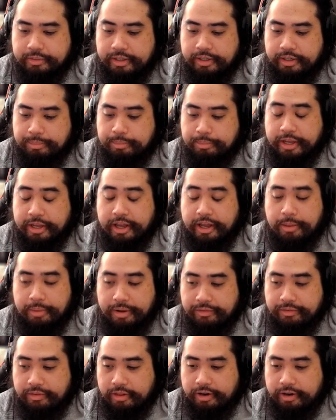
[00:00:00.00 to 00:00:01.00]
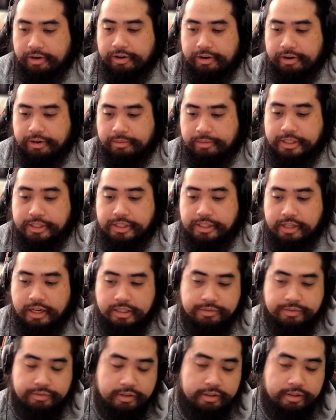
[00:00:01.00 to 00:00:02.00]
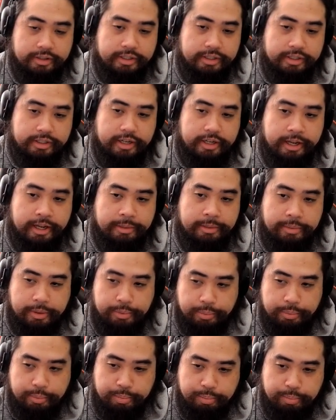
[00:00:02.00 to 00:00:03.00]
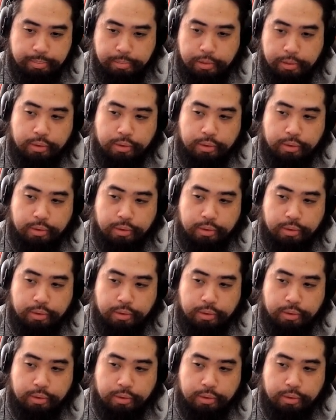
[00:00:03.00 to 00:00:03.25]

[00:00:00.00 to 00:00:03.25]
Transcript: But yeah, my Valeria, my Slash Valeria, and my Bolt